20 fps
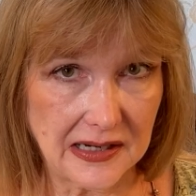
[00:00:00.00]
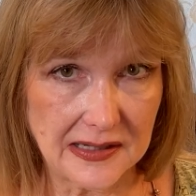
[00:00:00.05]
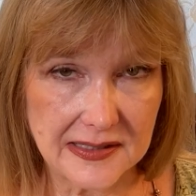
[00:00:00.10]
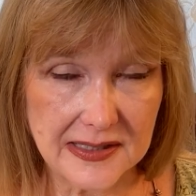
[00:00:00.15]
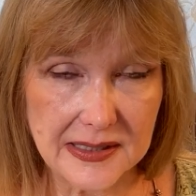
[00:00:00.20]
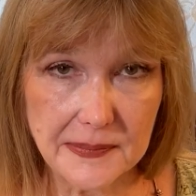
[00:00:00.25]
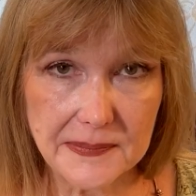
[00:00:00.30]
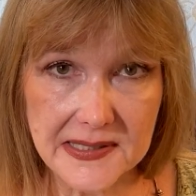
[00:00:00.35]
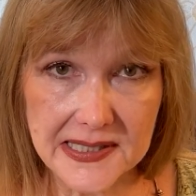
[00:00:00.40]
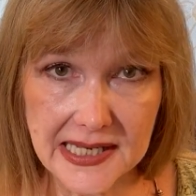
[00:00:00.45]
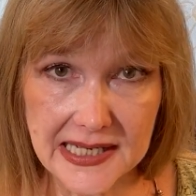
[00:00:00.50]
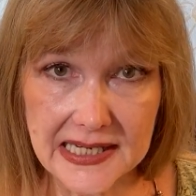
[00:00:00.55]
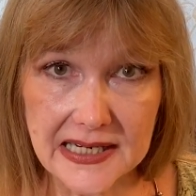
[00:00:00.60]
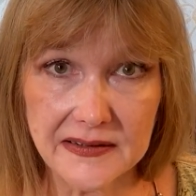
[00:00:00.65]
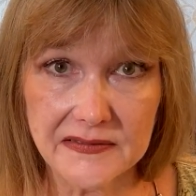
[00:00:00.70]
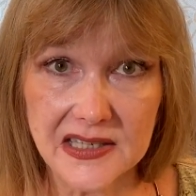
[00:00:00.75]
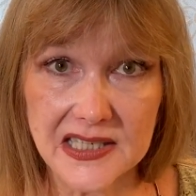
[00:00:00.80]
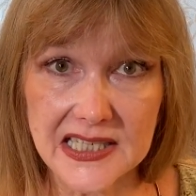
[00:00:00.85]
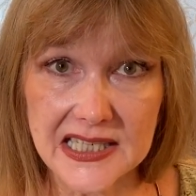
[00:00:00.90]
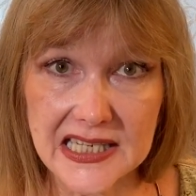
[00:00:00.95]
subset
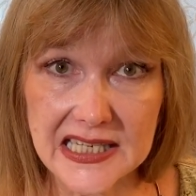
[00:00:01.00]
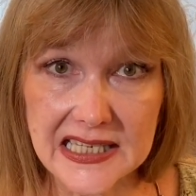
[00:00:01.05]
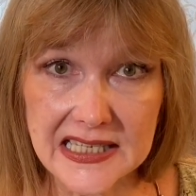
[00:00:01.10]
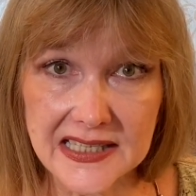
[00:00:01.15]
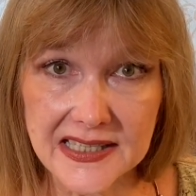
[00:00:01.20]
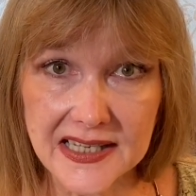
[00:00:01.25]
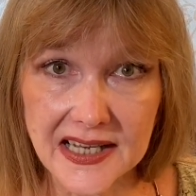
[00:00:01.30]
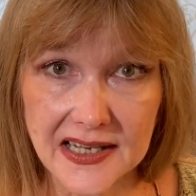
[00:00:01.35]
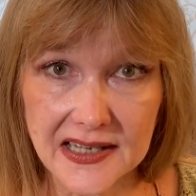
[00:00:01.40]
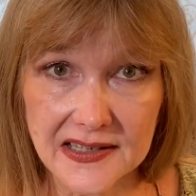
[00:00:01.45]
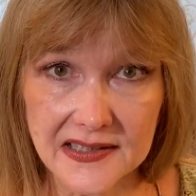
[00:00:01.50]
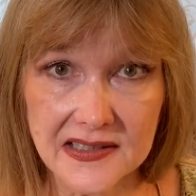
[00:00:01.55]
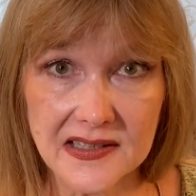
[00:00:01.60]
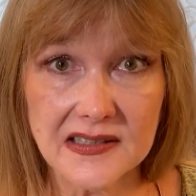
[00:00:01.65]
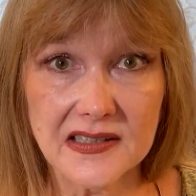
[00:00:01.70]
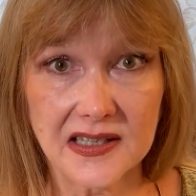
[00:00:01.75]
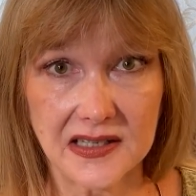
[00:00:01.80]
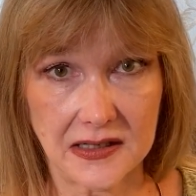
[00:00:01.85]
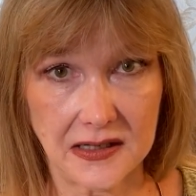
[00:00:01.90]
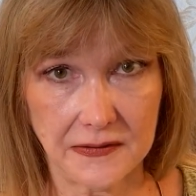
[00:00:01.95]
of the T cells,
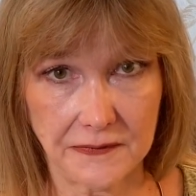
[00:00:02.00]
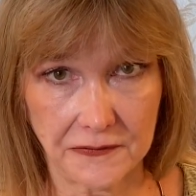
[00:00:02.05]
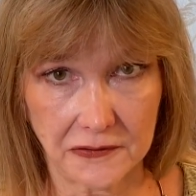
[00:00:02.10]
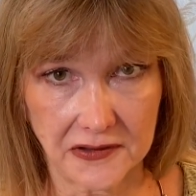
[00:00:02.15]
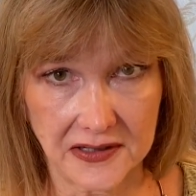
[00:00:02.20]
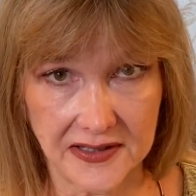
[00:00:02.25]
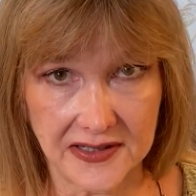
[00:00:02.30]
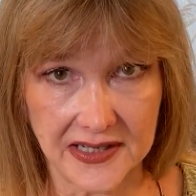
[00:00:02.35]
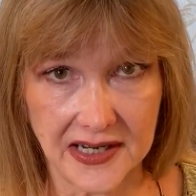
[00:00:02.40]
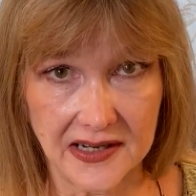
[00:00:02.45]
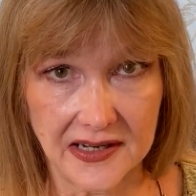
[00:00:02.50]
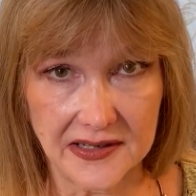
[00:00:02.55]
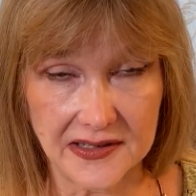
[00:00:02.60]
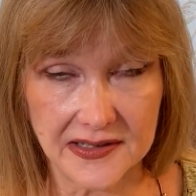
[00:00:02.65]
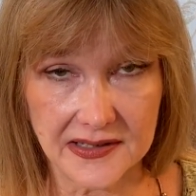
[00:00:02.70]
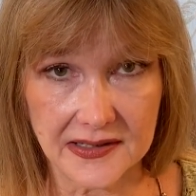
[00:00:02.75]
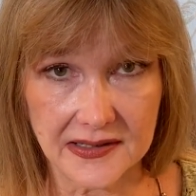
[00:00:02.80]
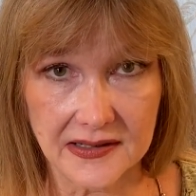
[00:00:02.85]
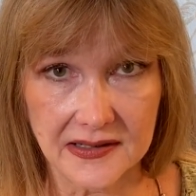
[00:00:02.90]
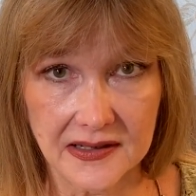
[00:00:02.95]
CD4
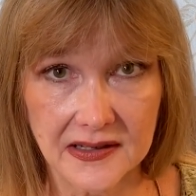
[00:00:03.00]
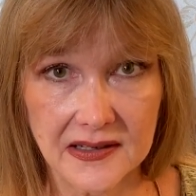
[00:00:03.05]
cells.